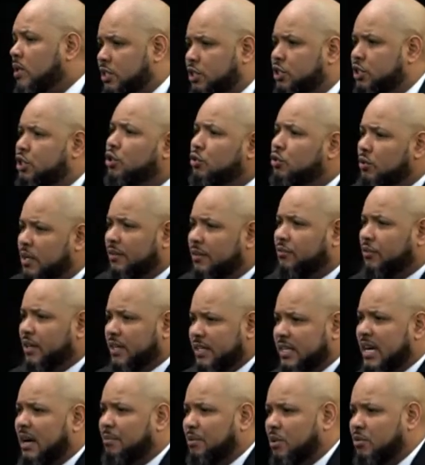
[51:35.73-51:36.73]
Two different
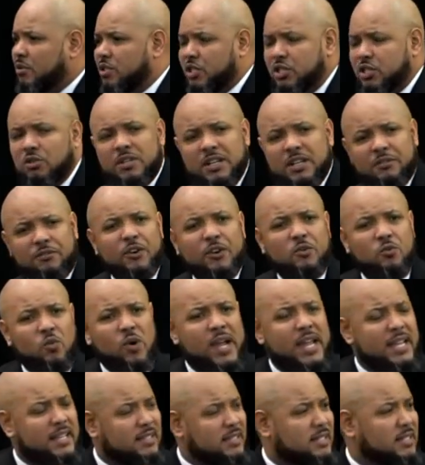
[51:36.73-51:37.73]
W's, two different
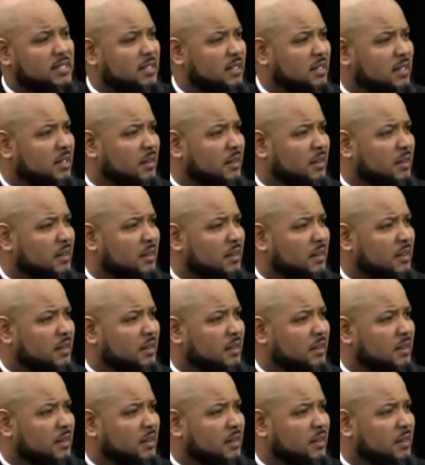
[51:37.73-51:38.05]
weights.